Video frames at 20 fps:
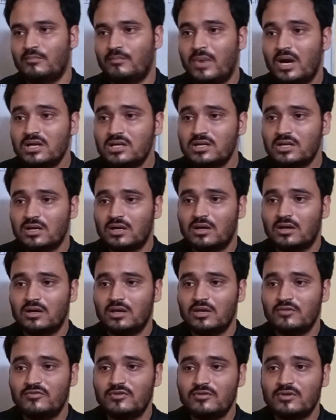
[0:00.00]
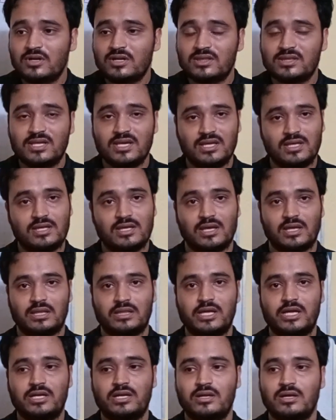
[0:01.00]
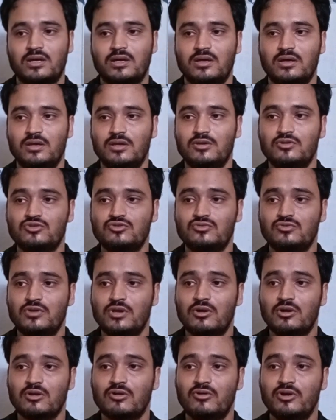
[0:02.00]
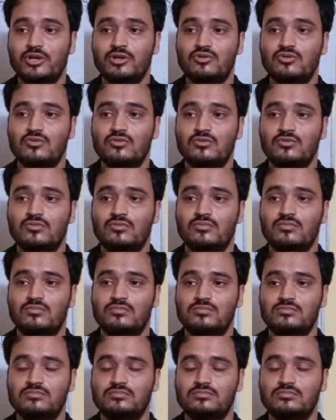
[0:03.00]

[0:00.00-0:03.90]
But if you are thinking that you are going to